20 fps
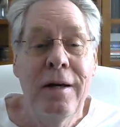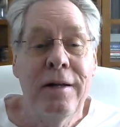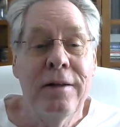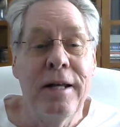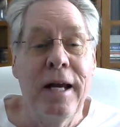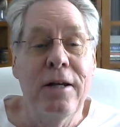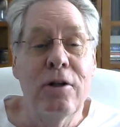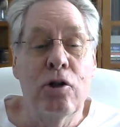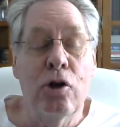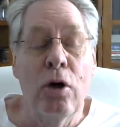
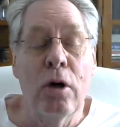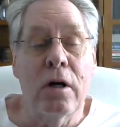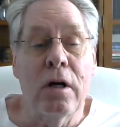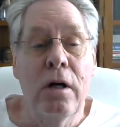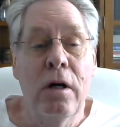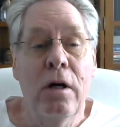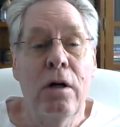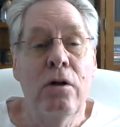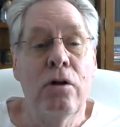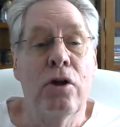They
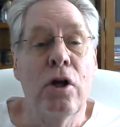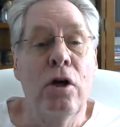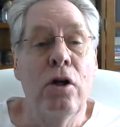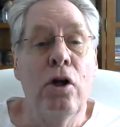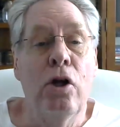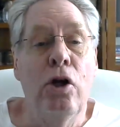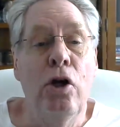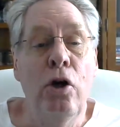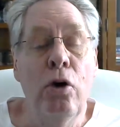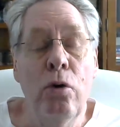took the
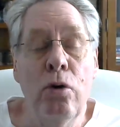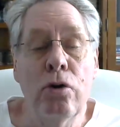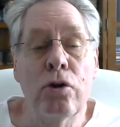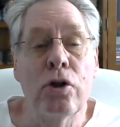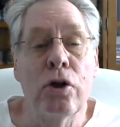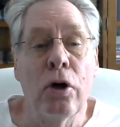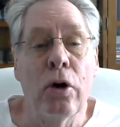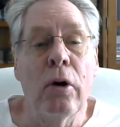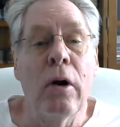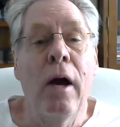
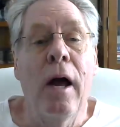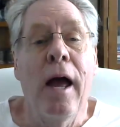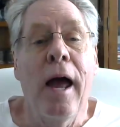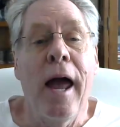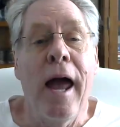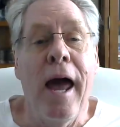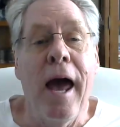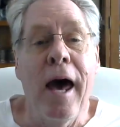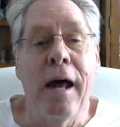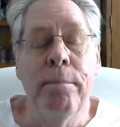user
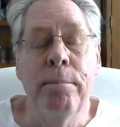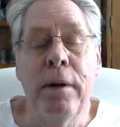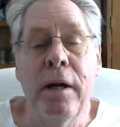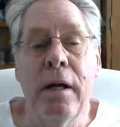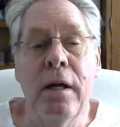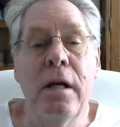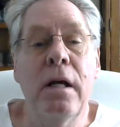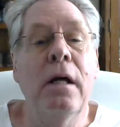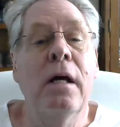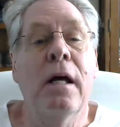
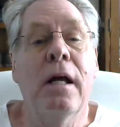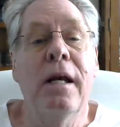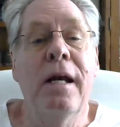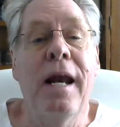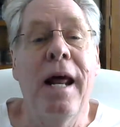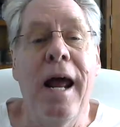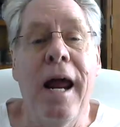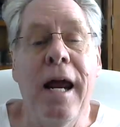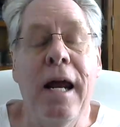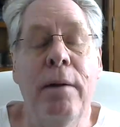admin
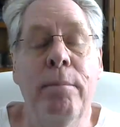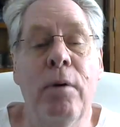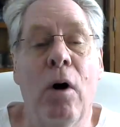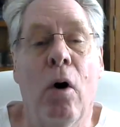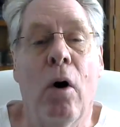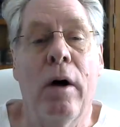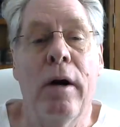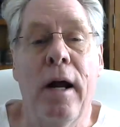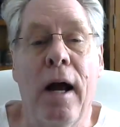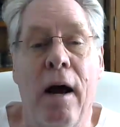name
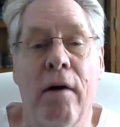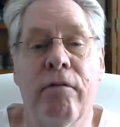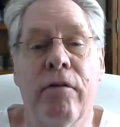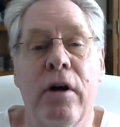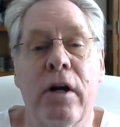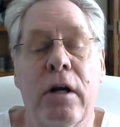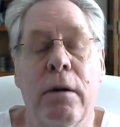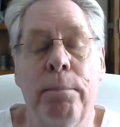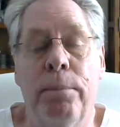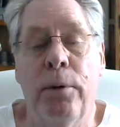on
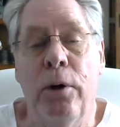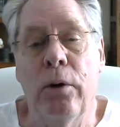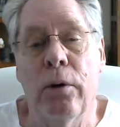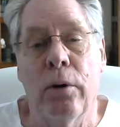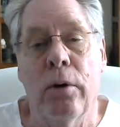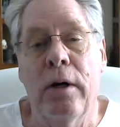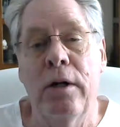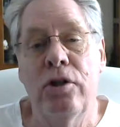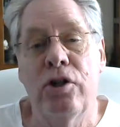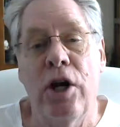every
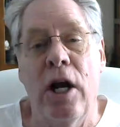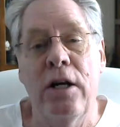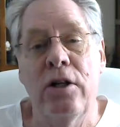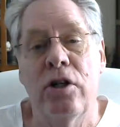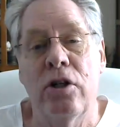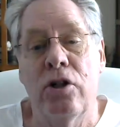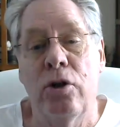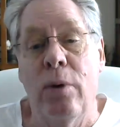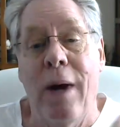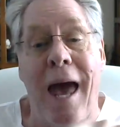computer and changed
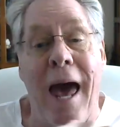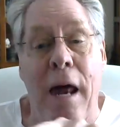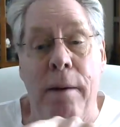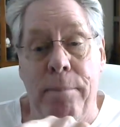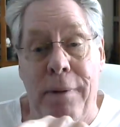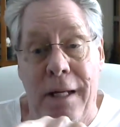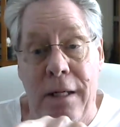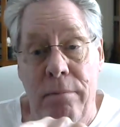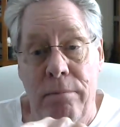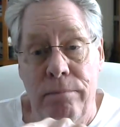it to
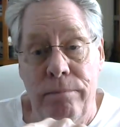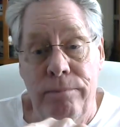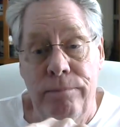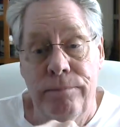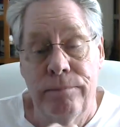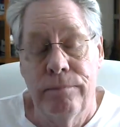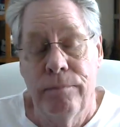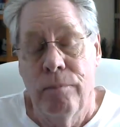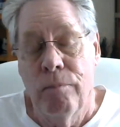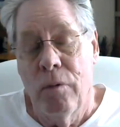admin.
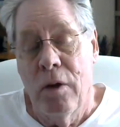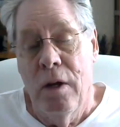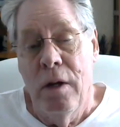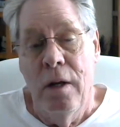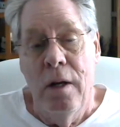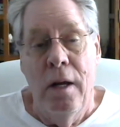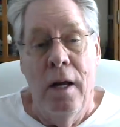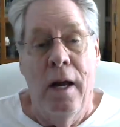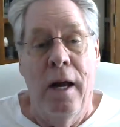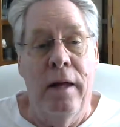
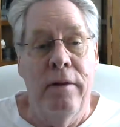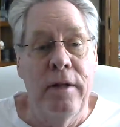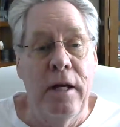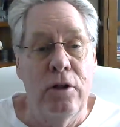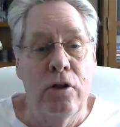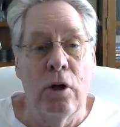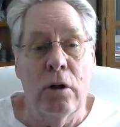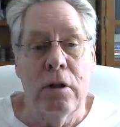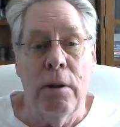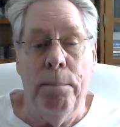And they
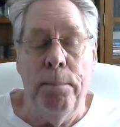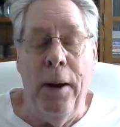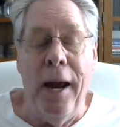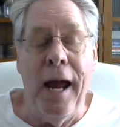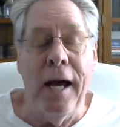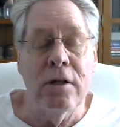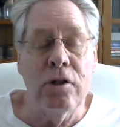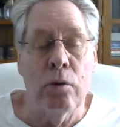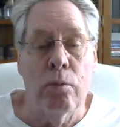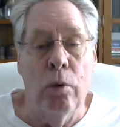took the
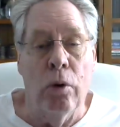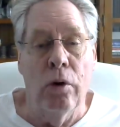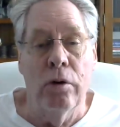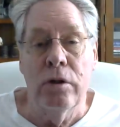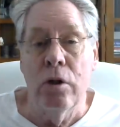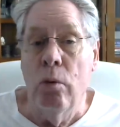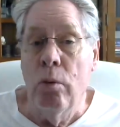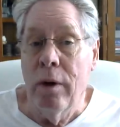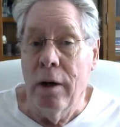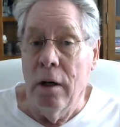
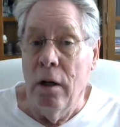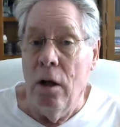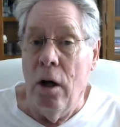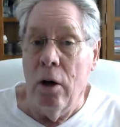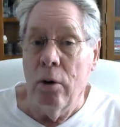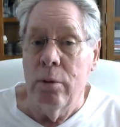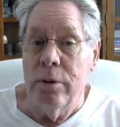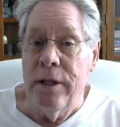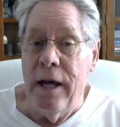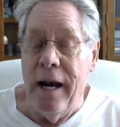password that went
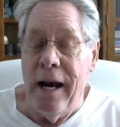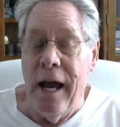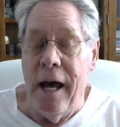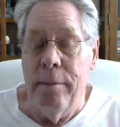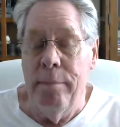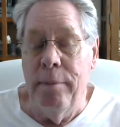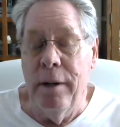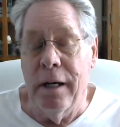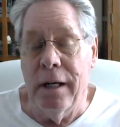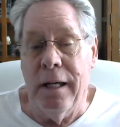along with that
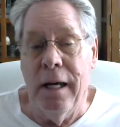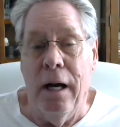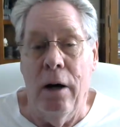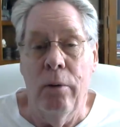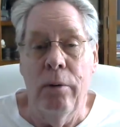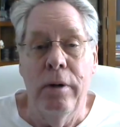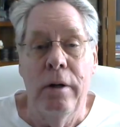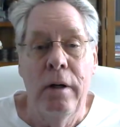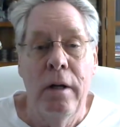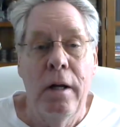admin
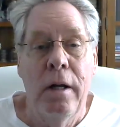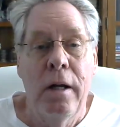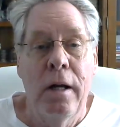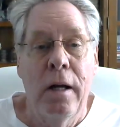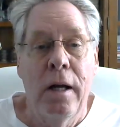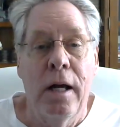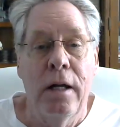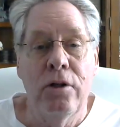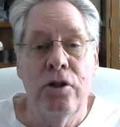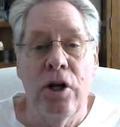account
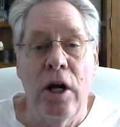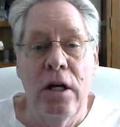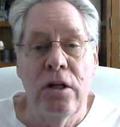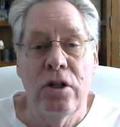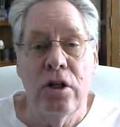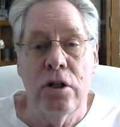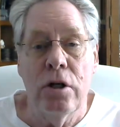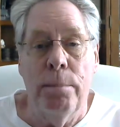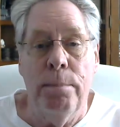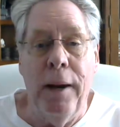and
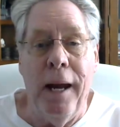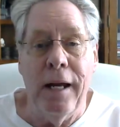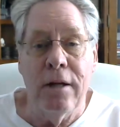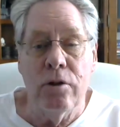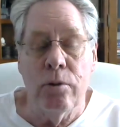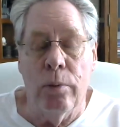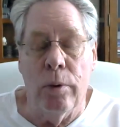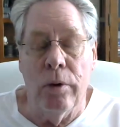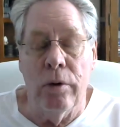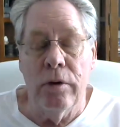changed it to
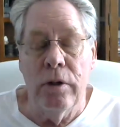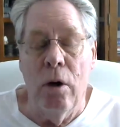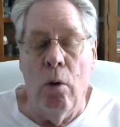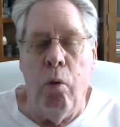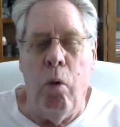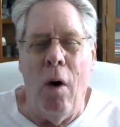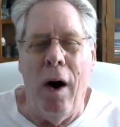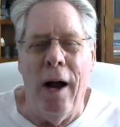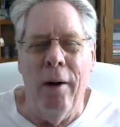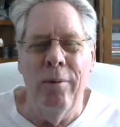password. Now,
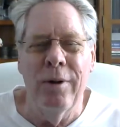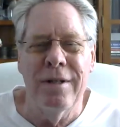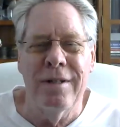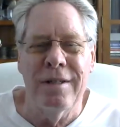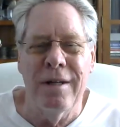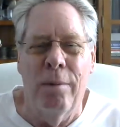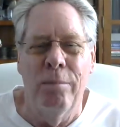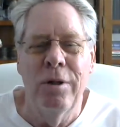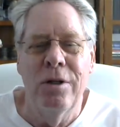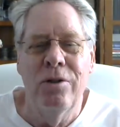why would
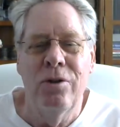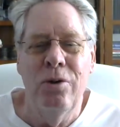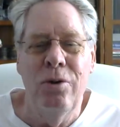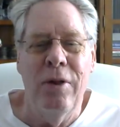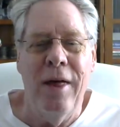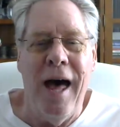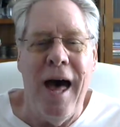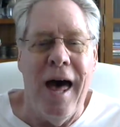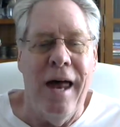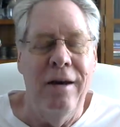someone do
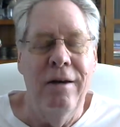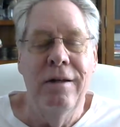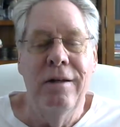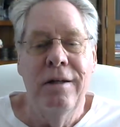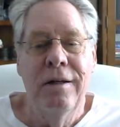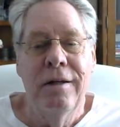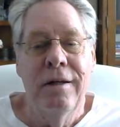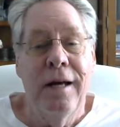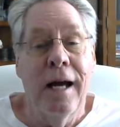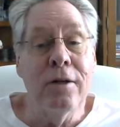that?
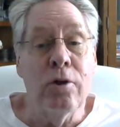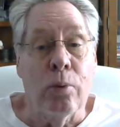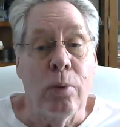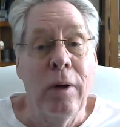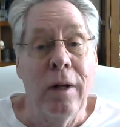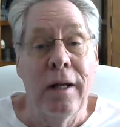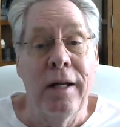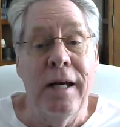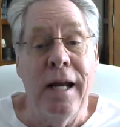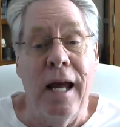That's
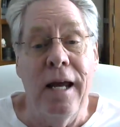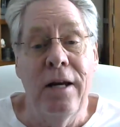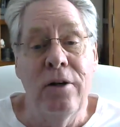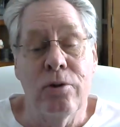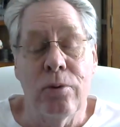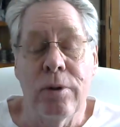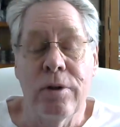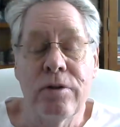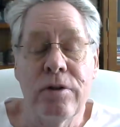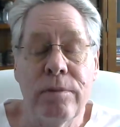really
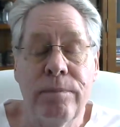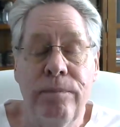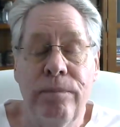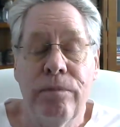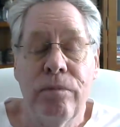dangerous.